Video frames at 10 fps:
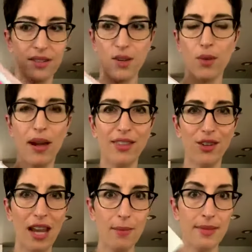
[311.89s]
So I write their
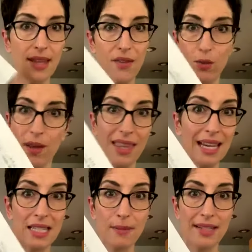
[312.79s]
names, everyone that
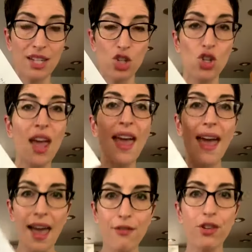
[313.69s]
gets a message,
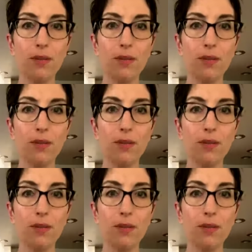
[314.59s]
every